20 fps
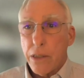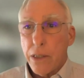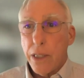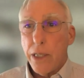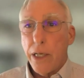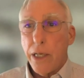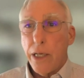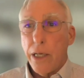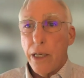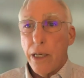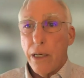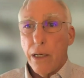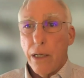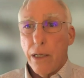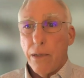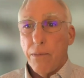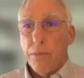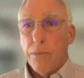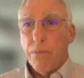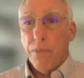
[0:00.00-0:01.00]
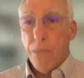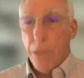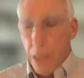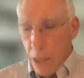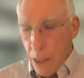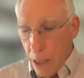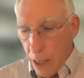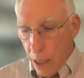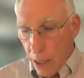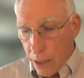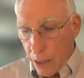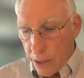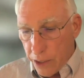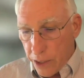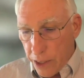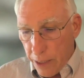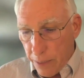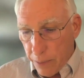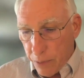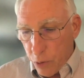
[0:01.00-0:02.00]
They
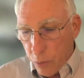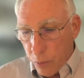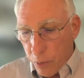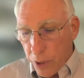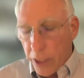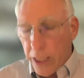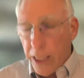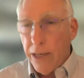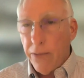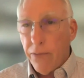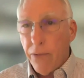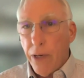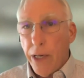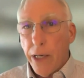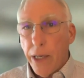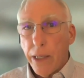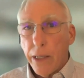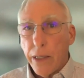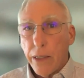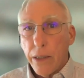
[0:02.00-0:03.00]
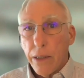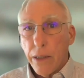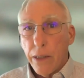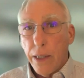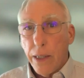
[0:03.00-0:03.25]
seem to believe in